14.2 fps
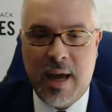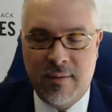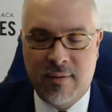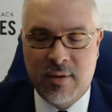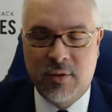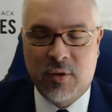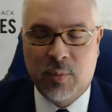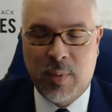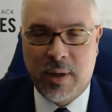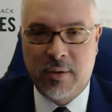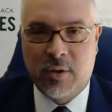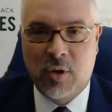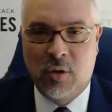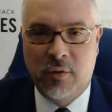
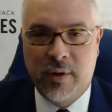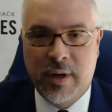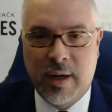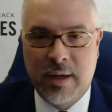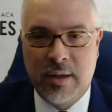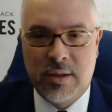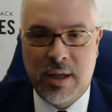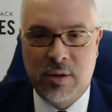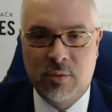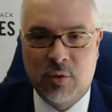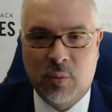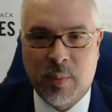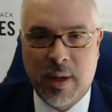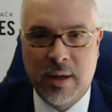evidence-based
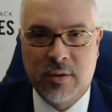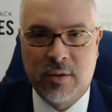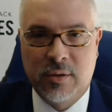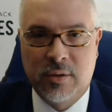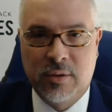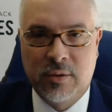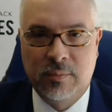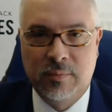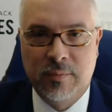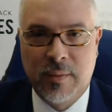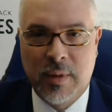COVID-19 responses.